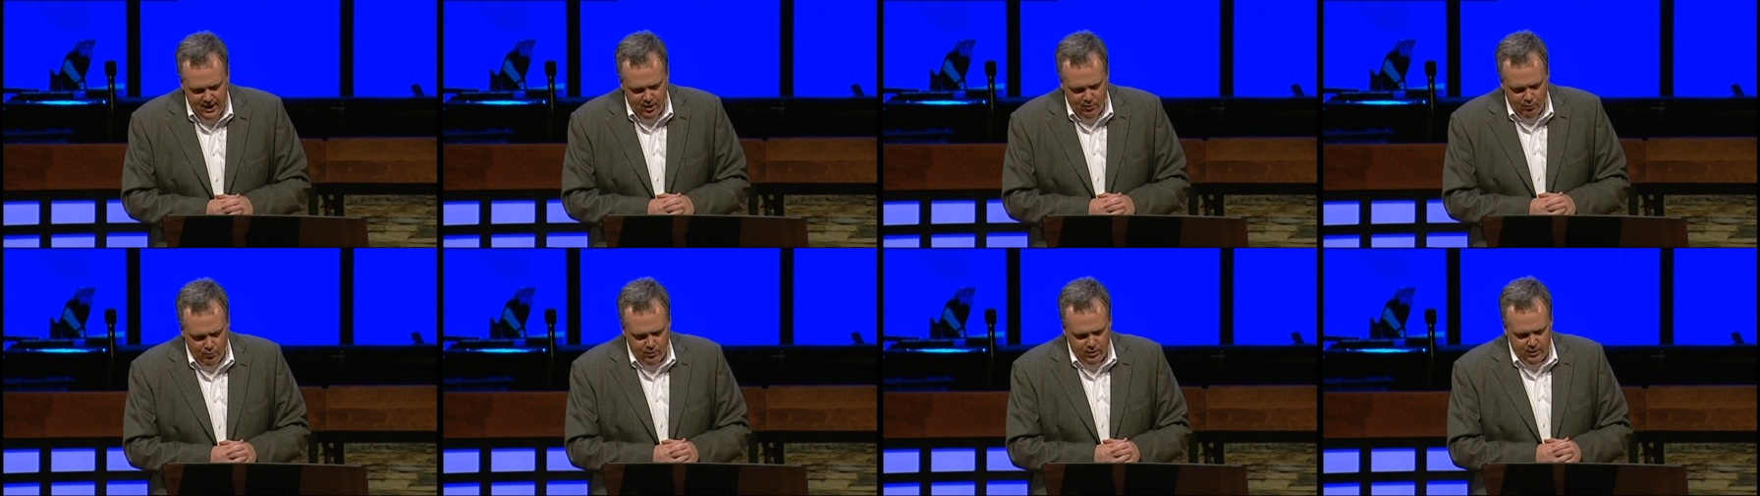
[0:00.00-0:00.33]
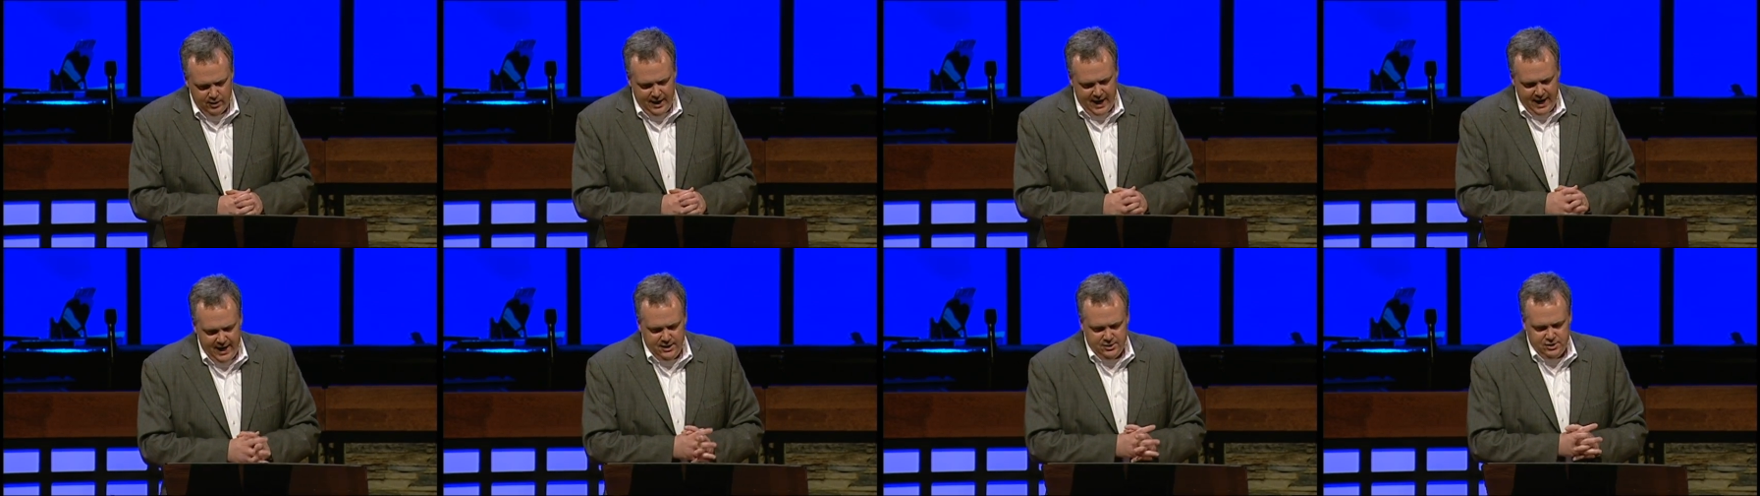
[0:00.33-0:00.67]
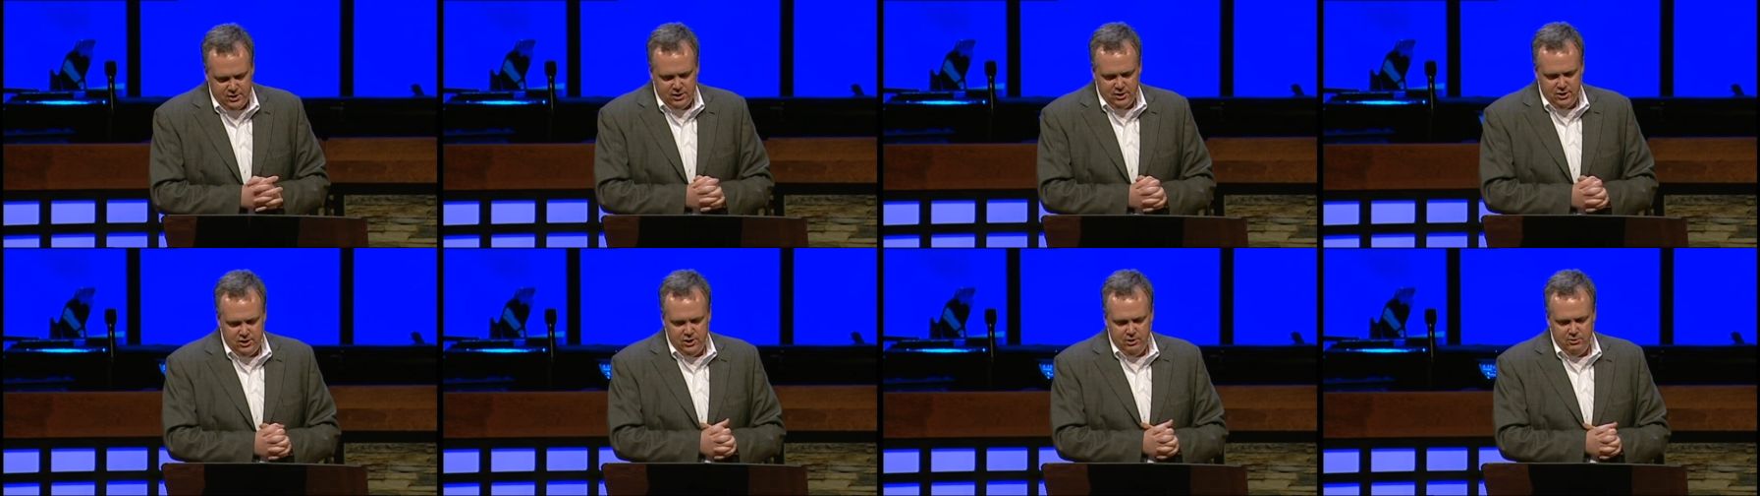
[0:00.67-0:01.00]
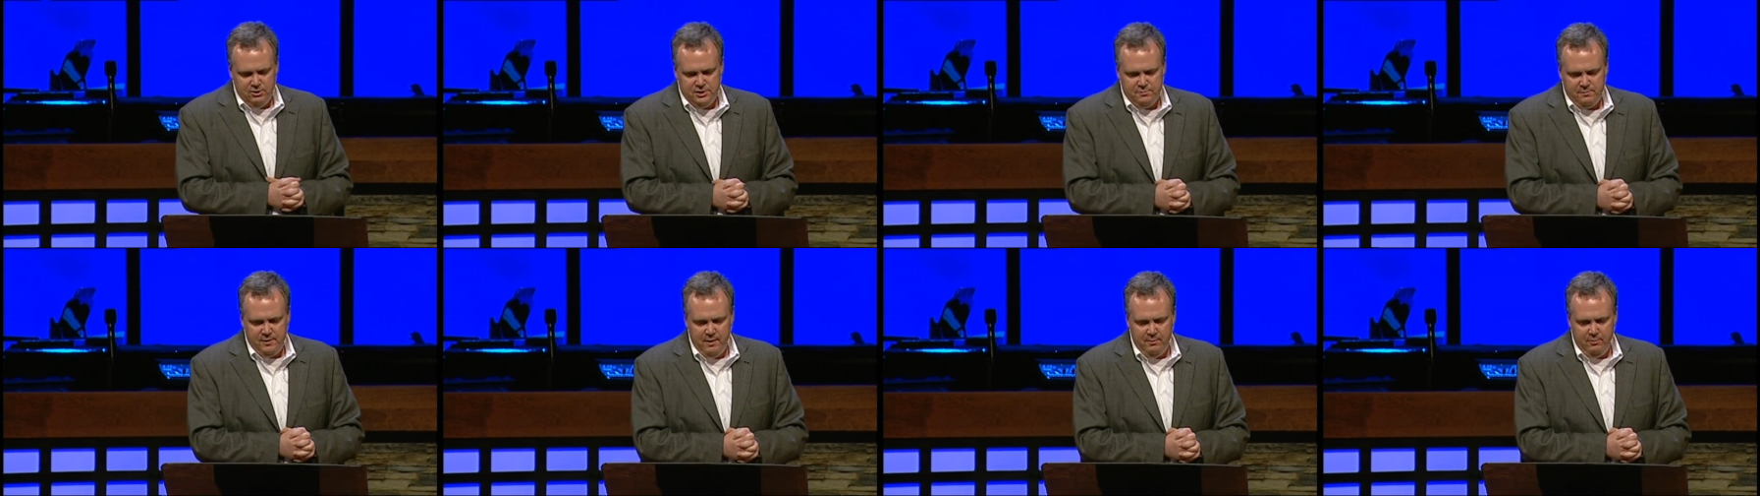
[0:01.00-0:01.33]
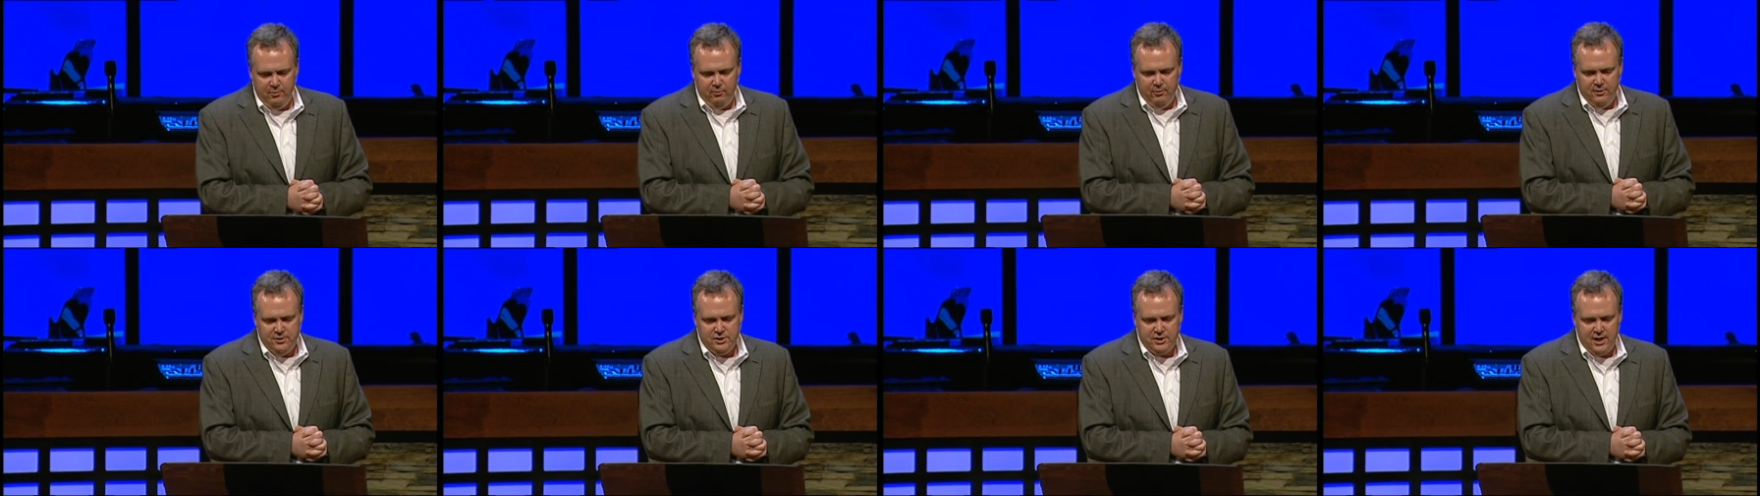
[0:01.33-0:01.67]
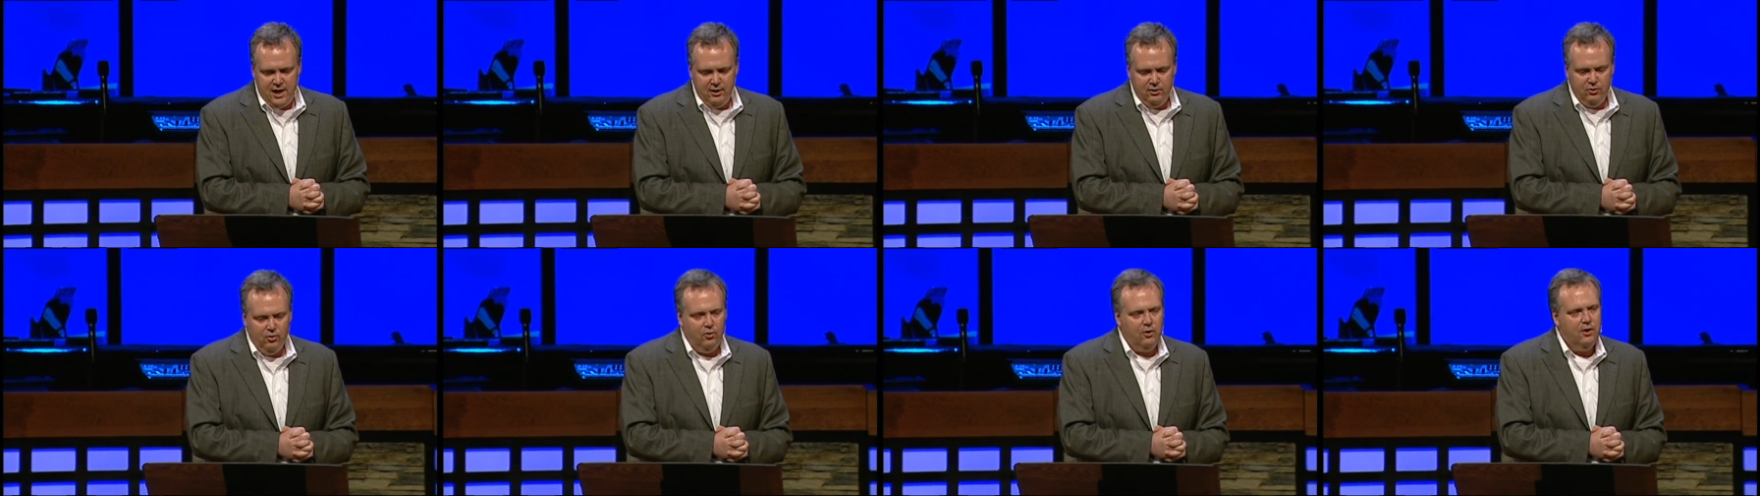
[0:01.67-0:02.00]
where ancient Jewish people would
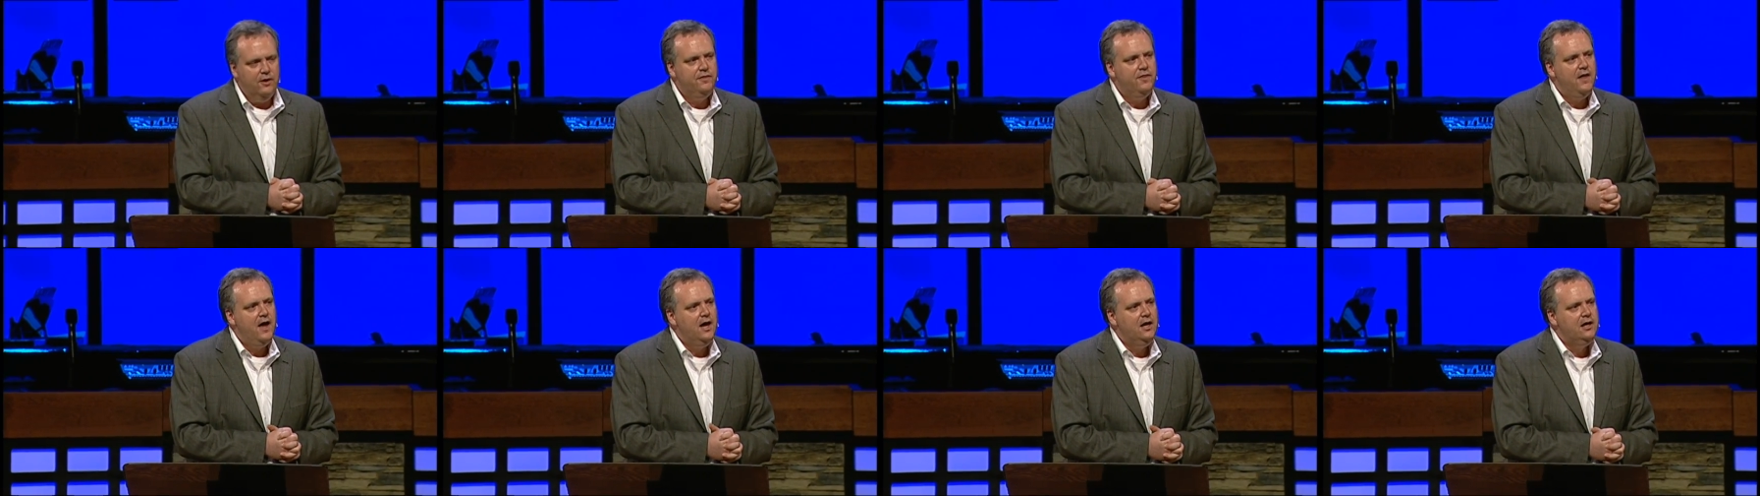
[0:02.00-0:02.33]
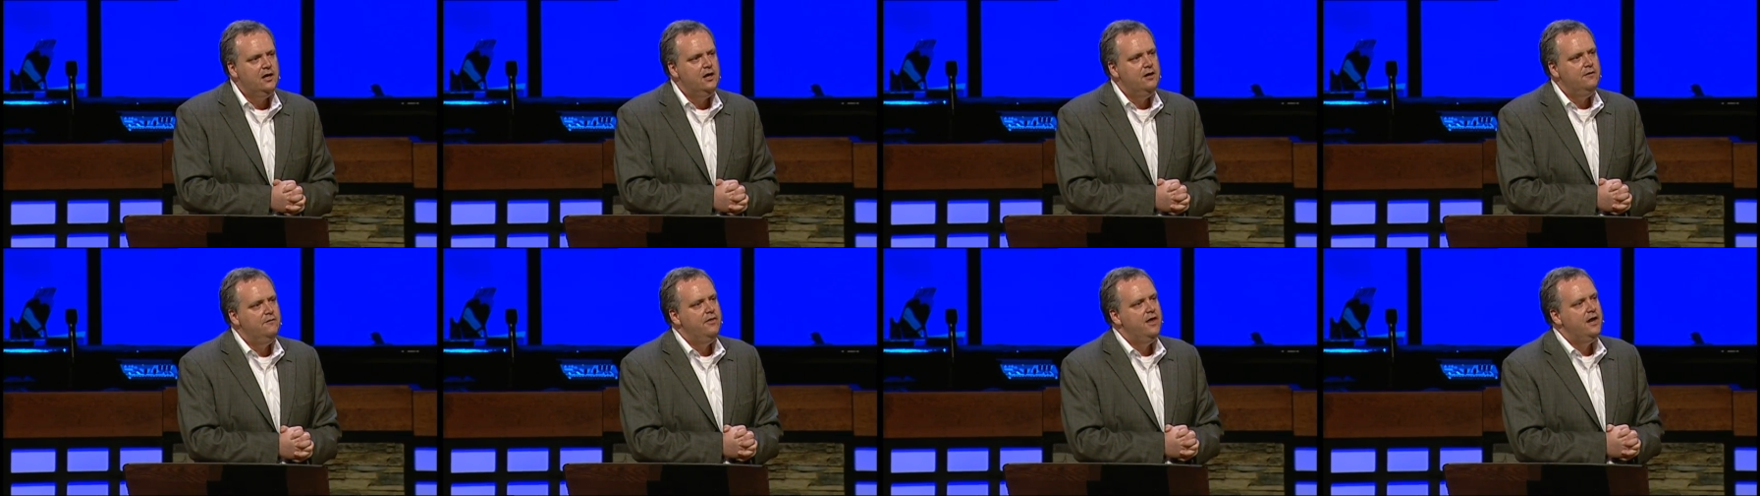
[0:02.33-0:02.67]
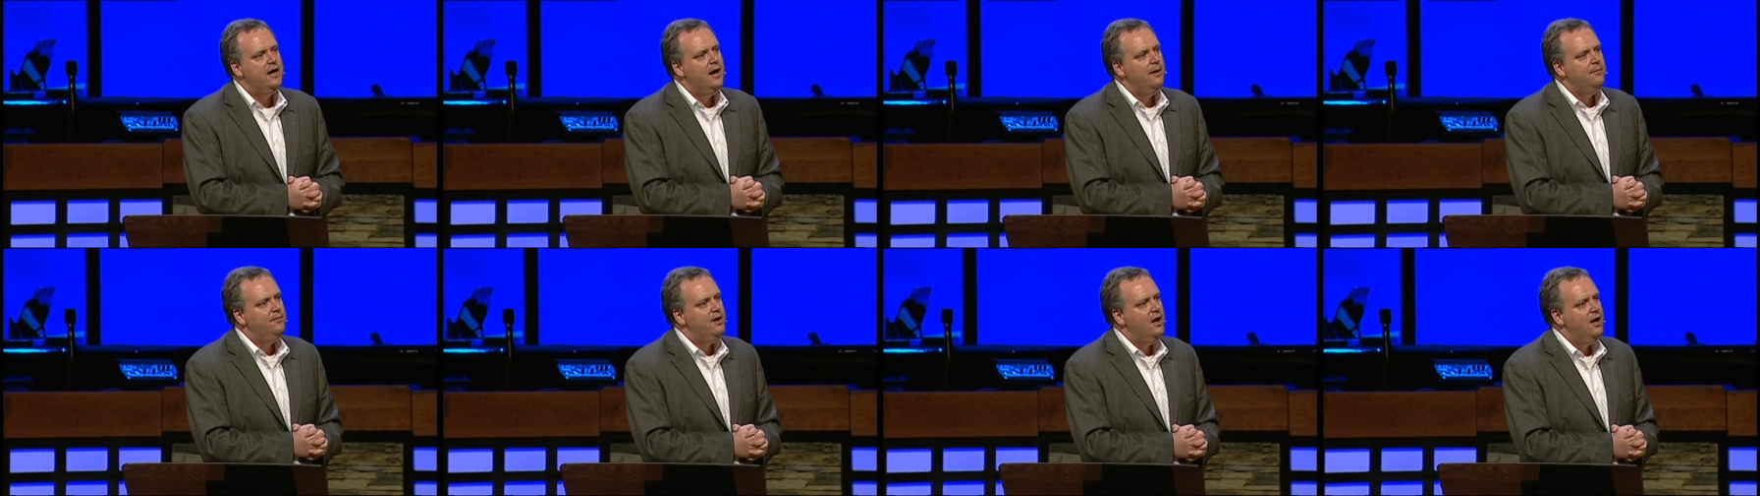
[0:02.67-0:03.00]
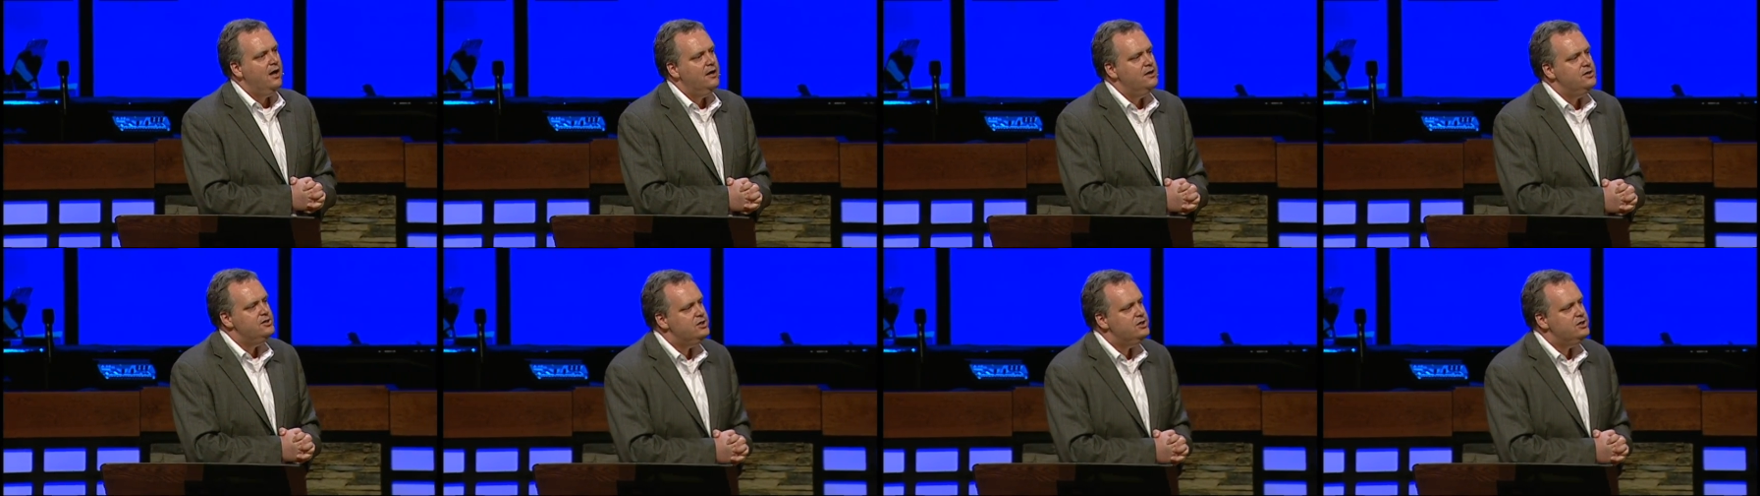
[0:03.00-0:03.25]
say, Lord, thank you that I'm not a